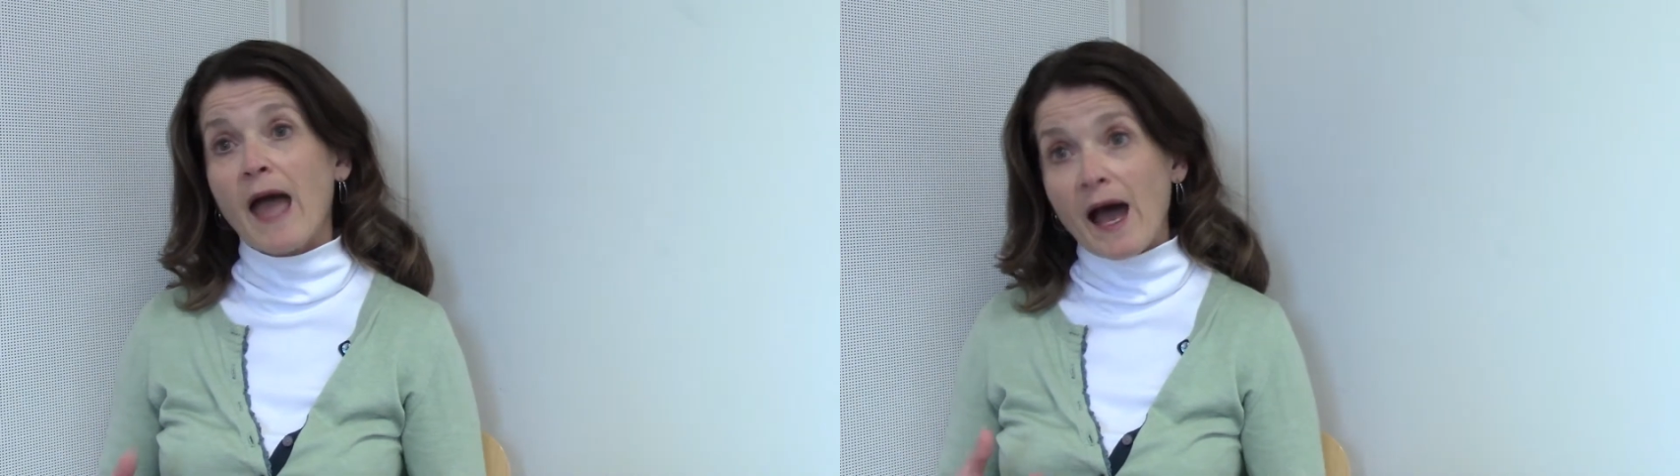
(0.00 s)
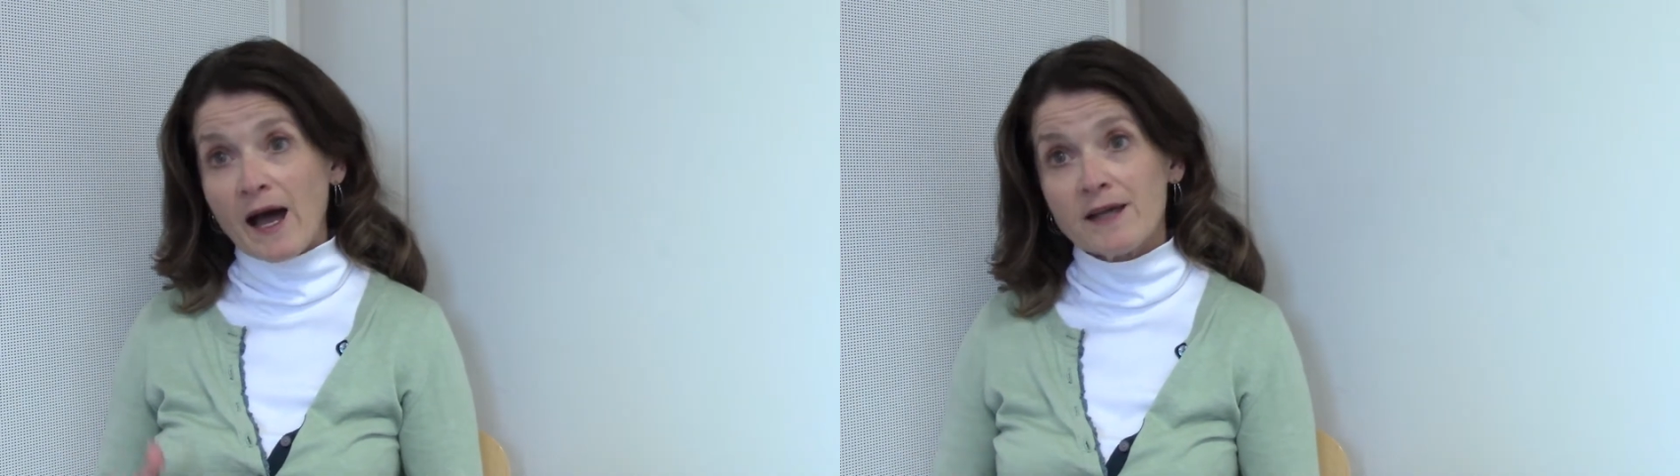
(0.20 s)

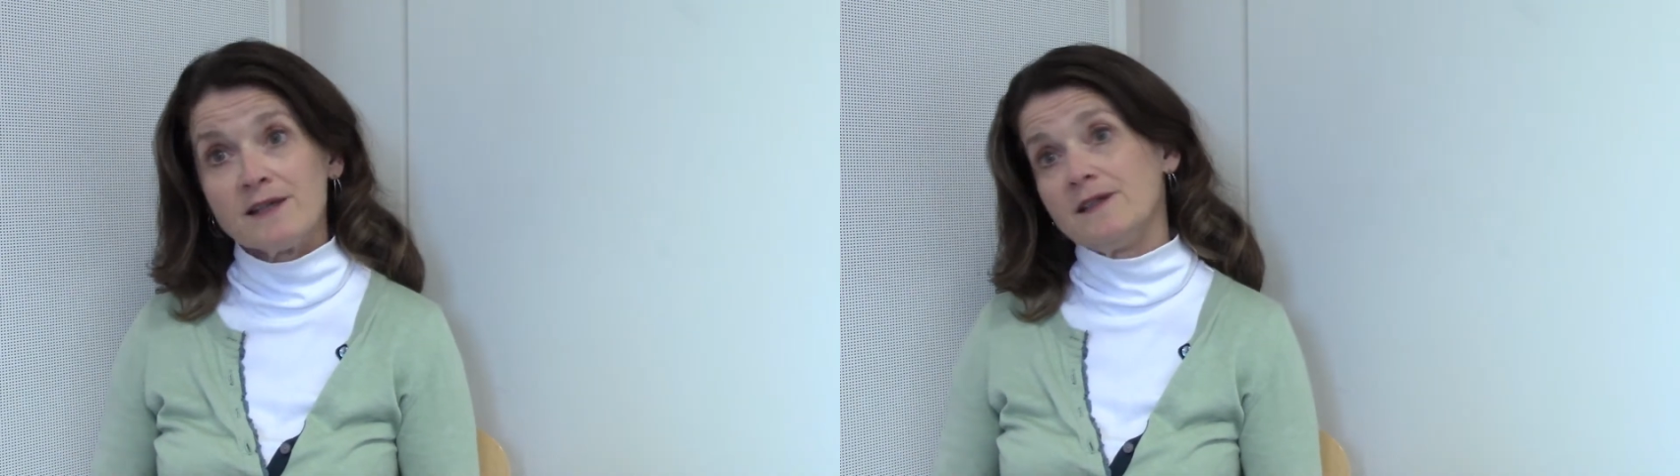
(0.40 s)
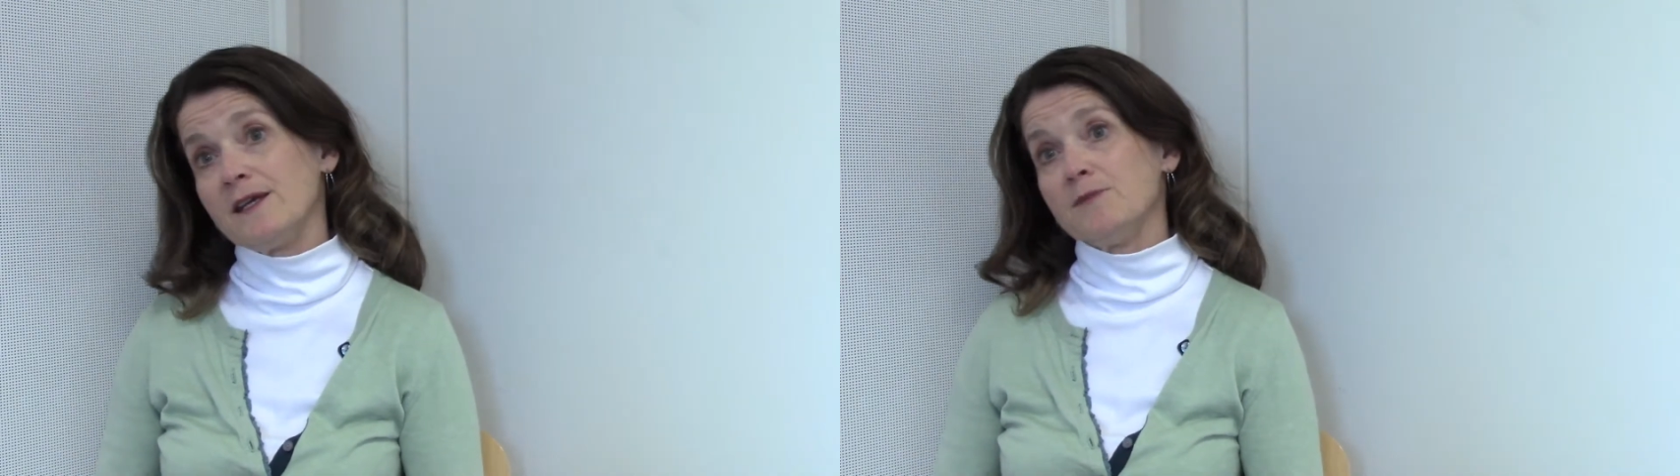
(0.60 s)

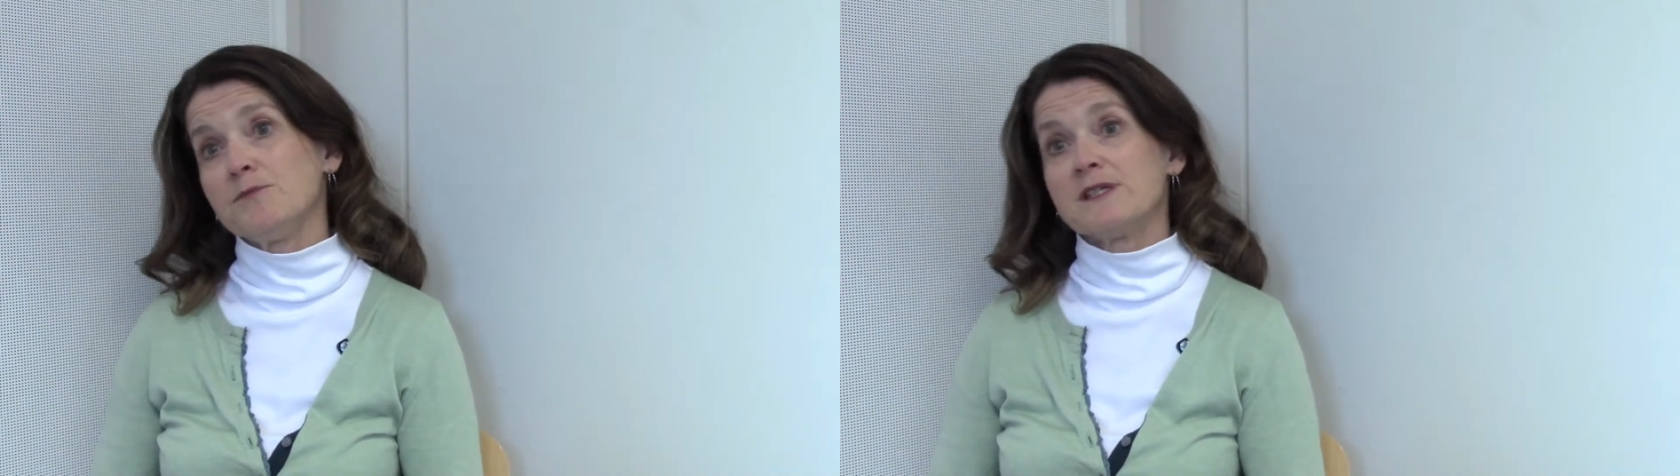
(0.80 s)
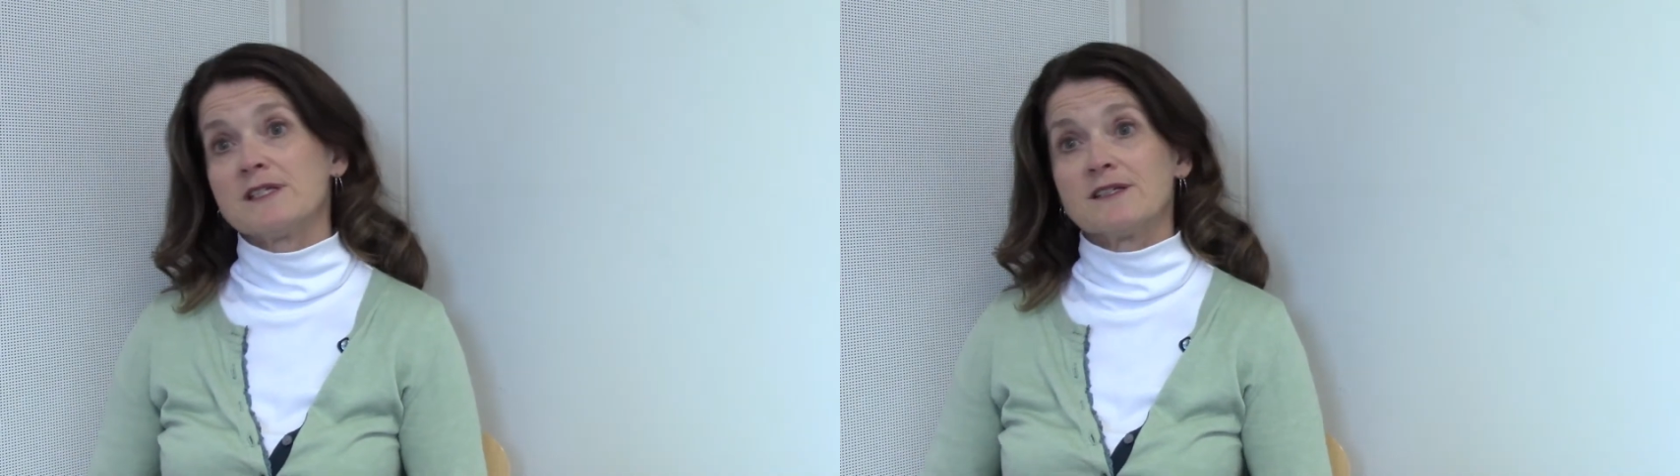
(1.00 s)
added
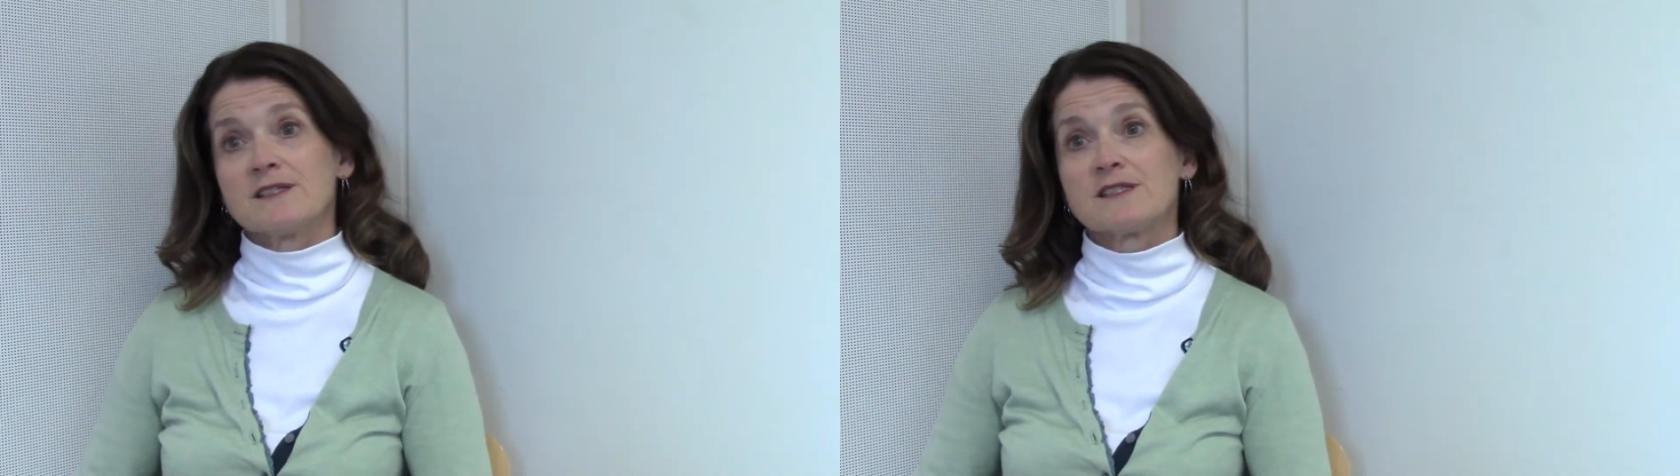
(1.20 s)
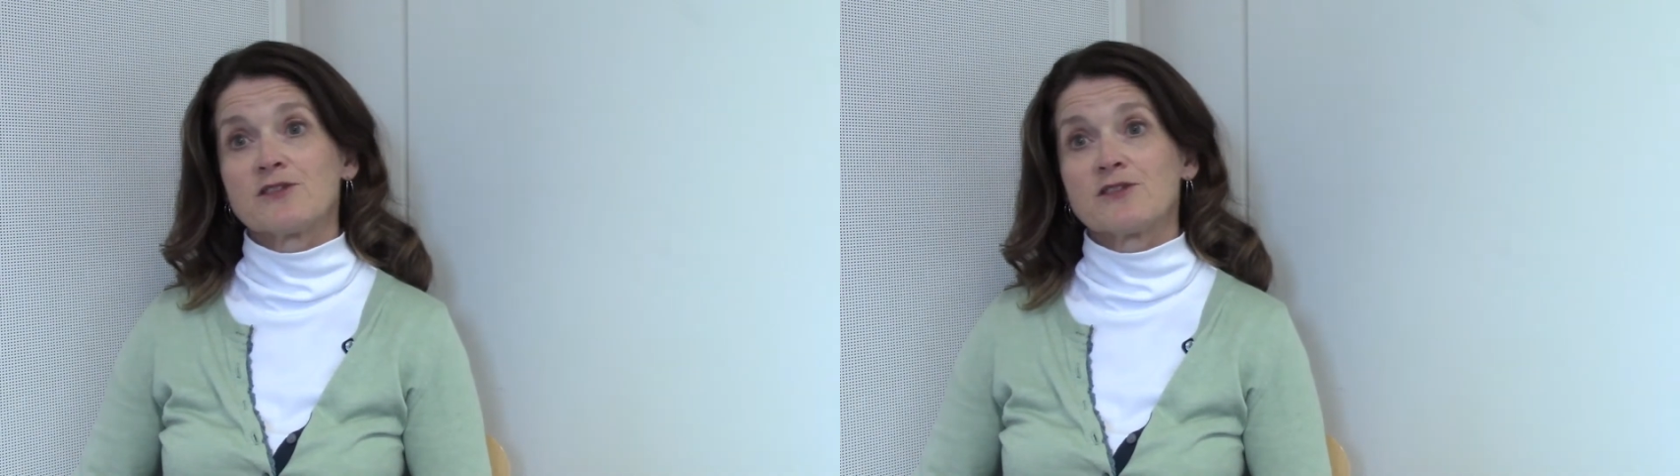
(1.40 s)
impetus